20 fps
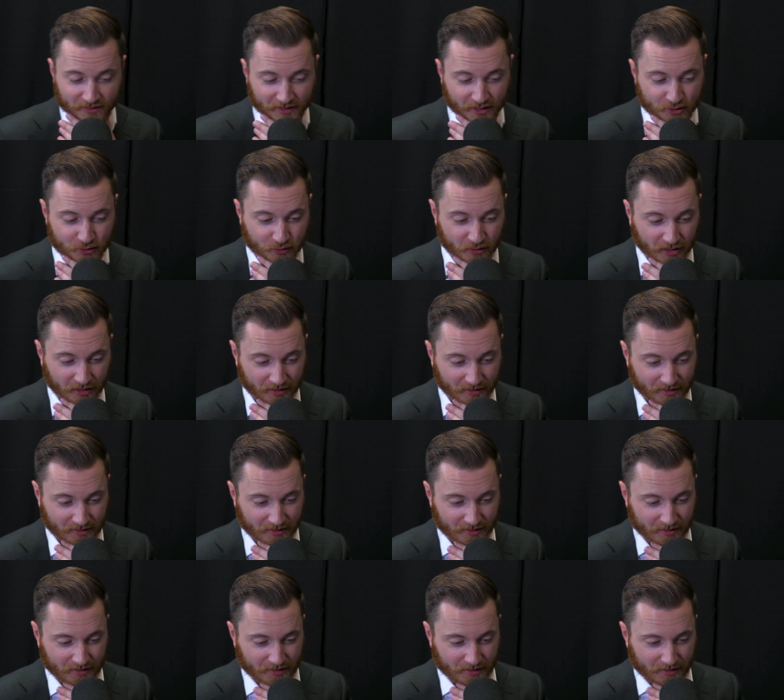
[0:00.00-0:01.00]
I choose the teddy
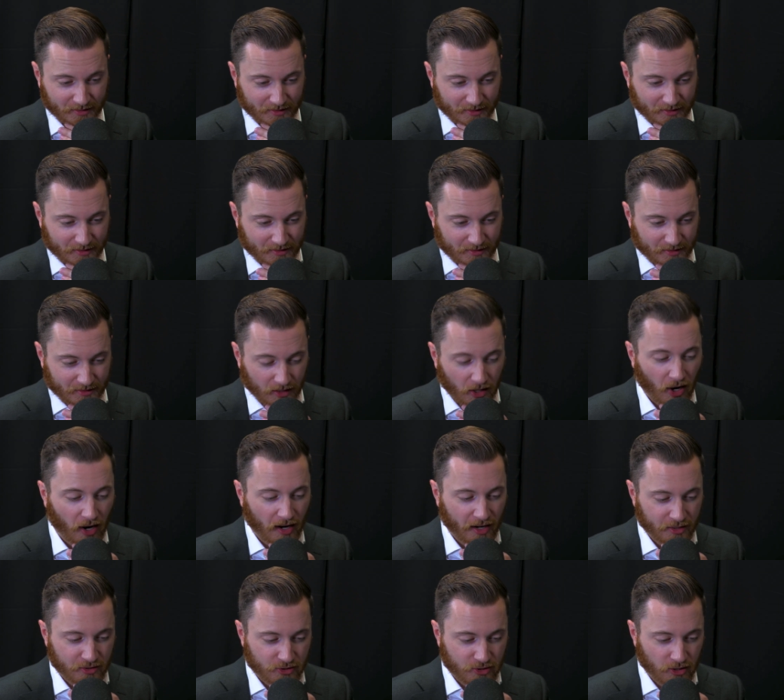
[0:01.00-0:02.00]
bear. Understood. All
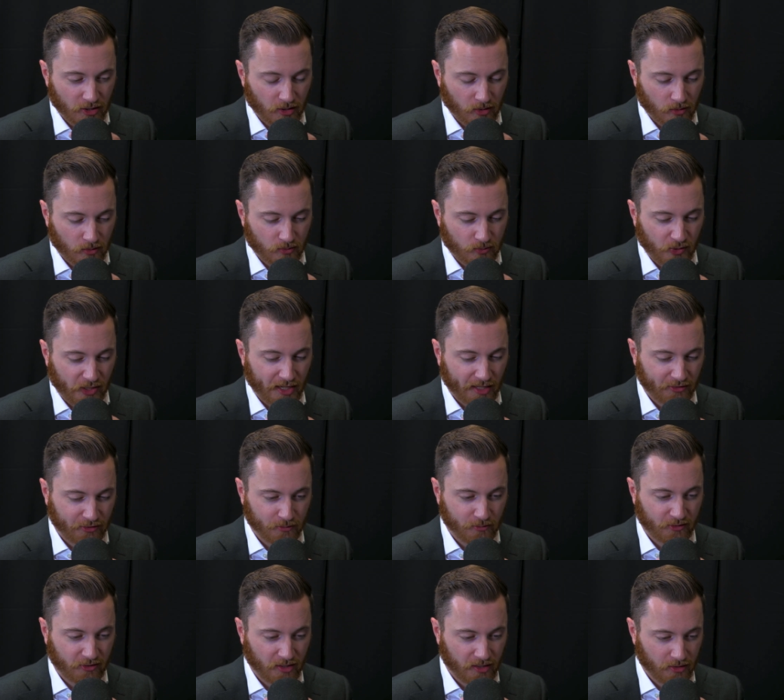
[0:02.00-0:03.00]
right. So we got
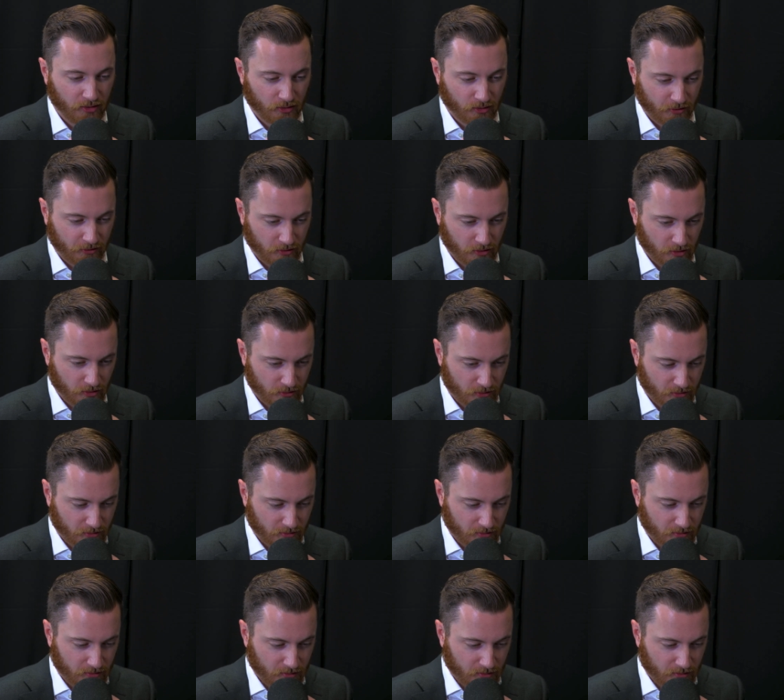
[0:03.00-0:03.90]
some St. Louis news.